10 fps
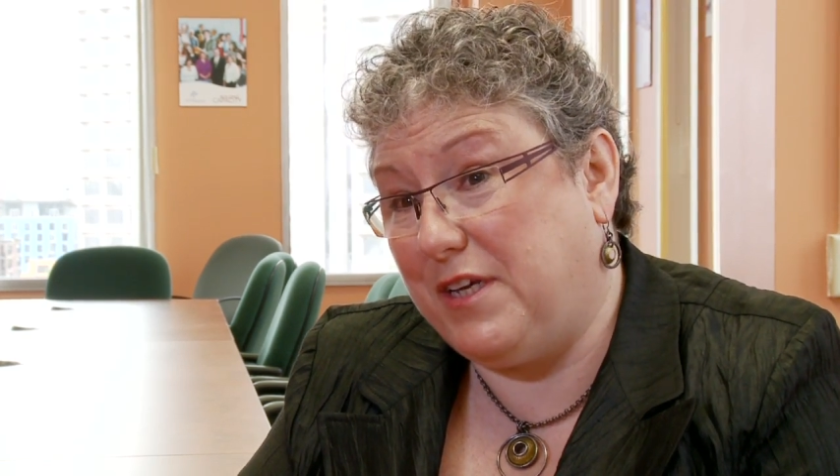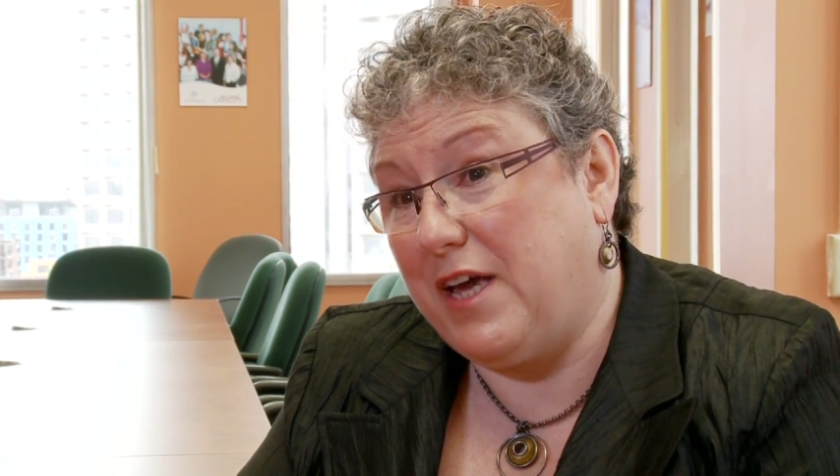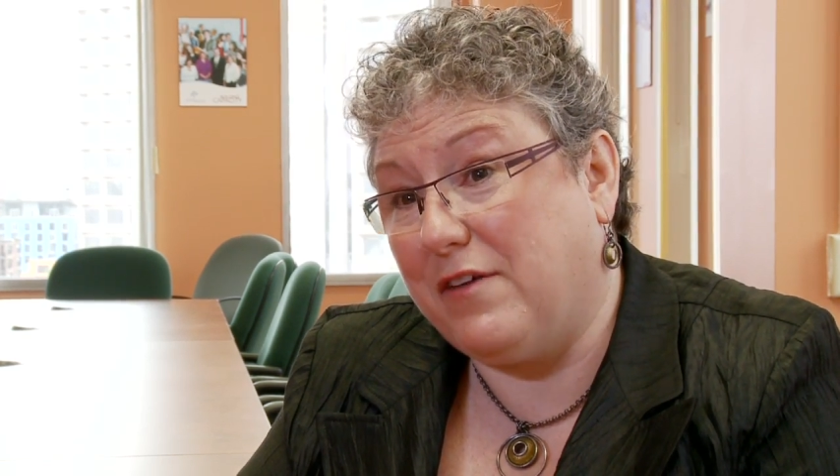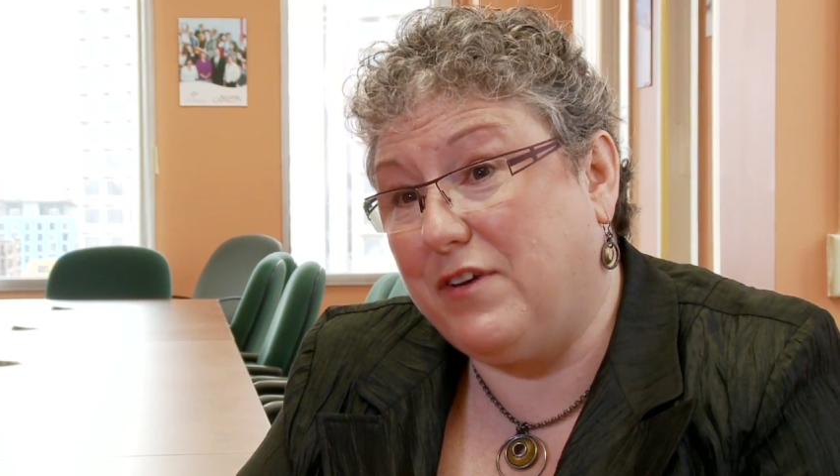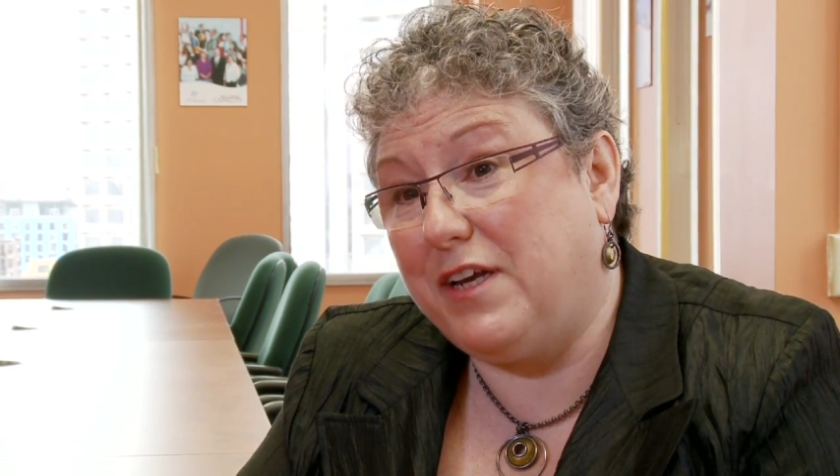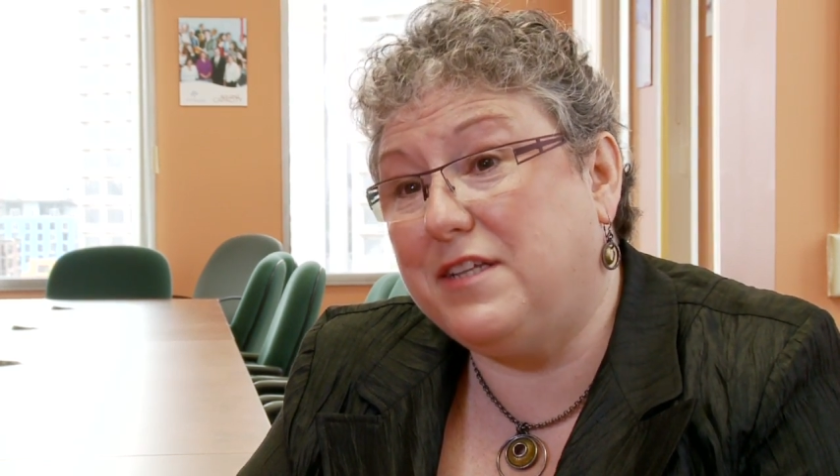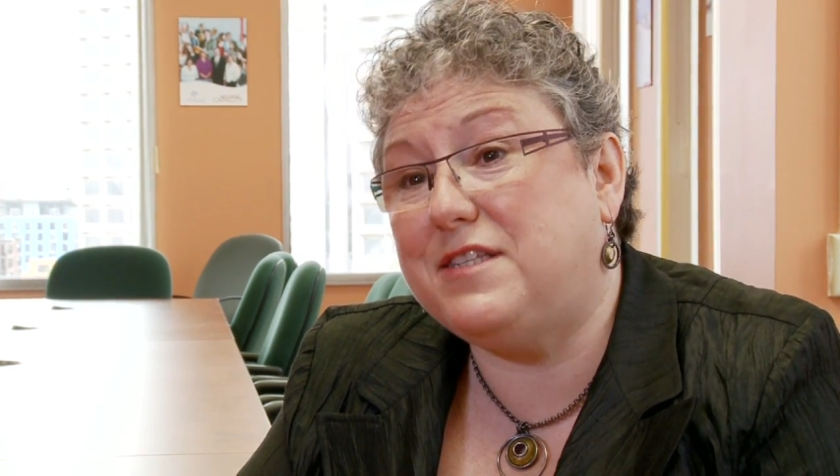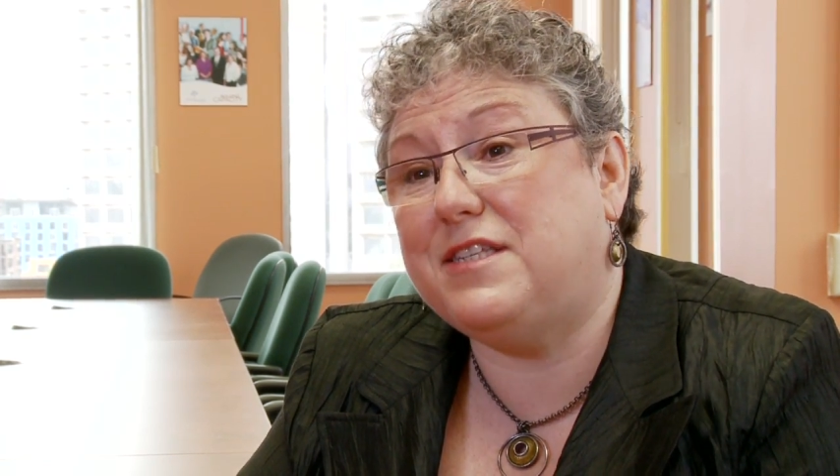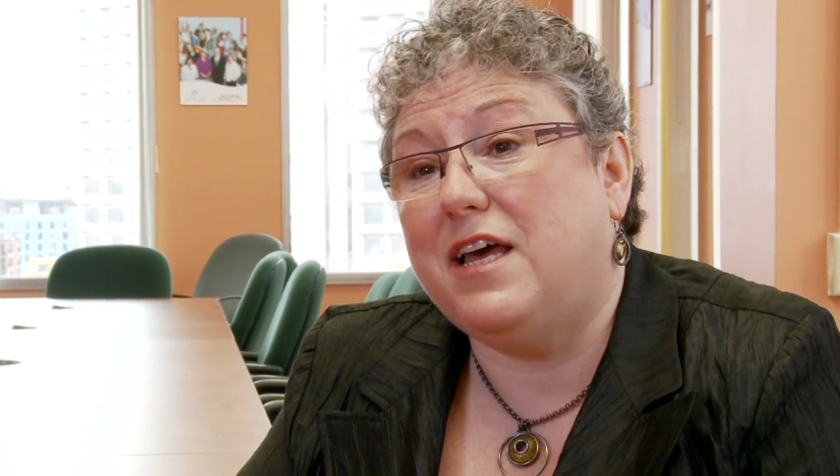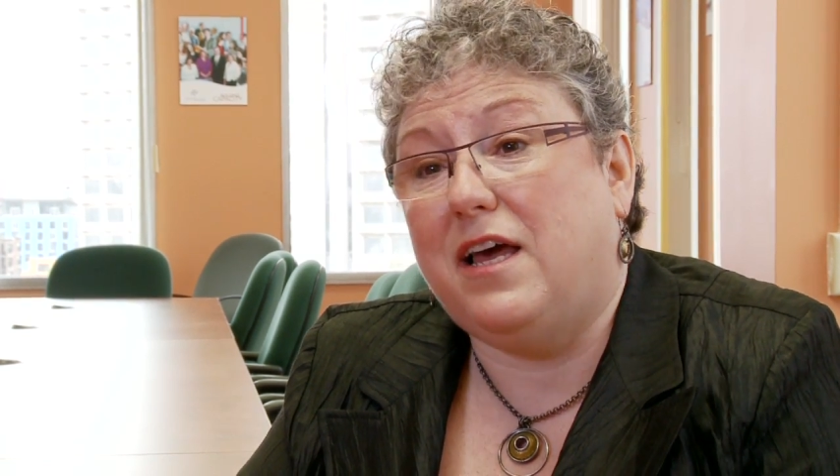the
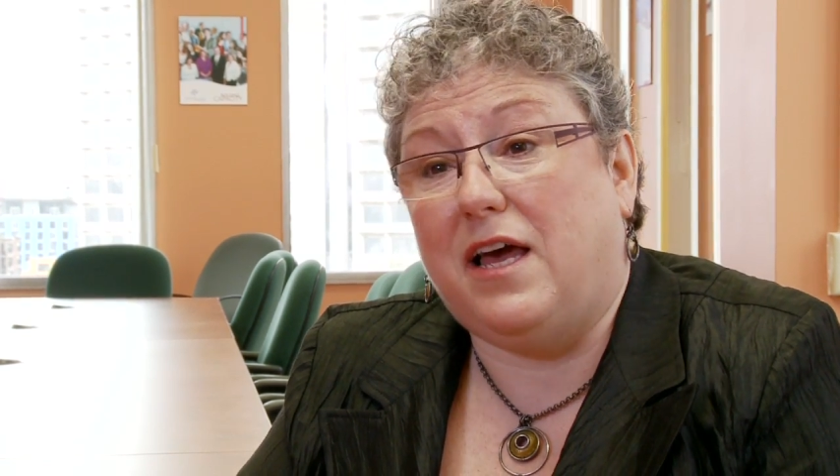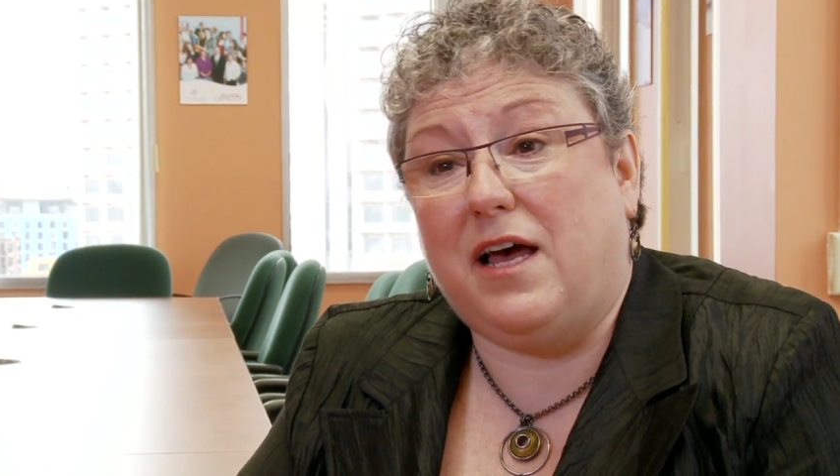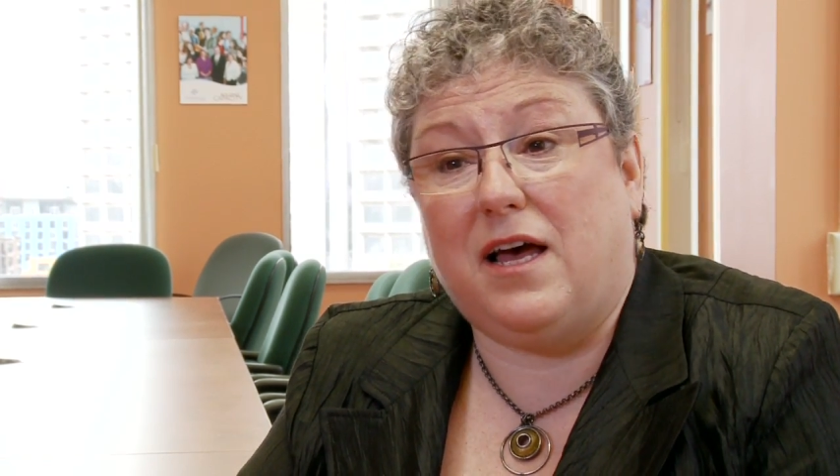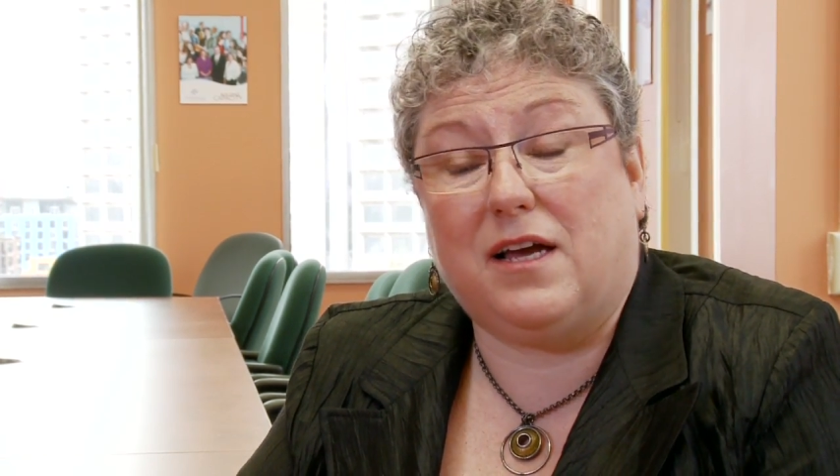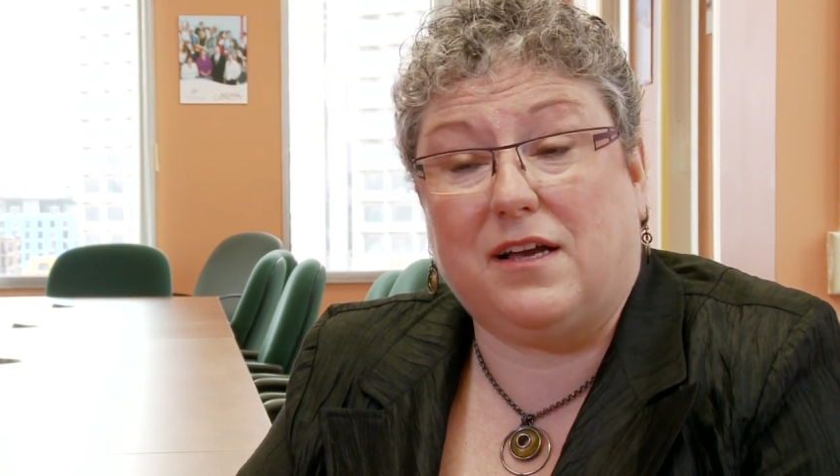evidence, uh,